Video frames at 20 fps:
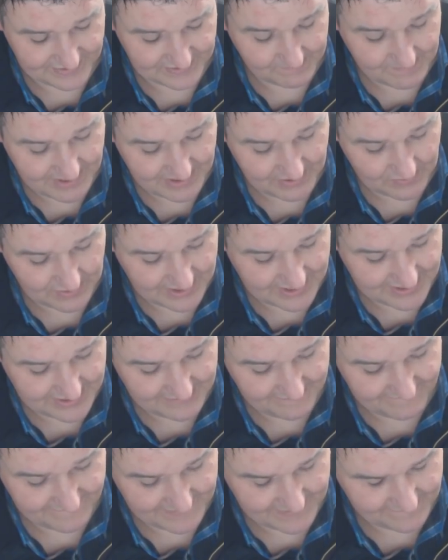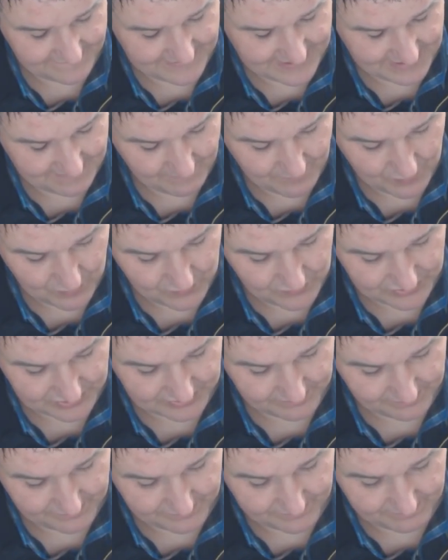with its mile high 510
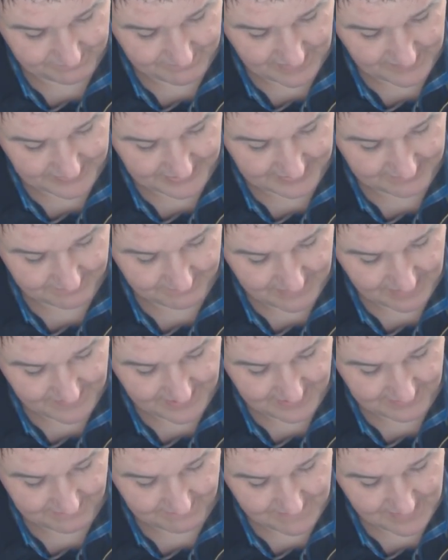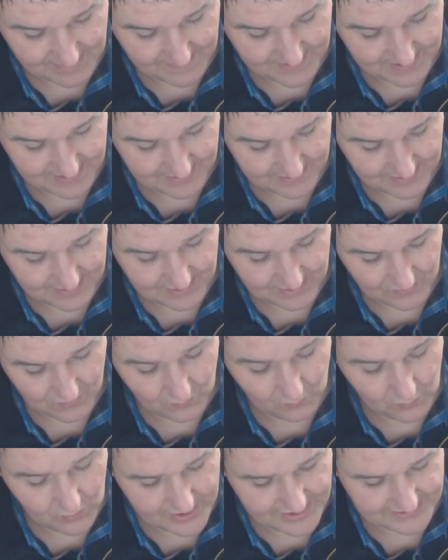post. Maybe.
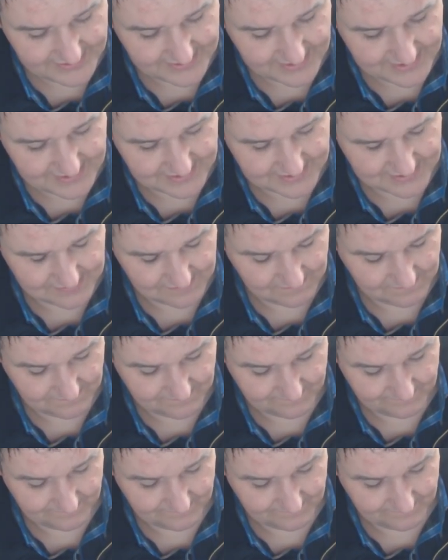Oh, it does.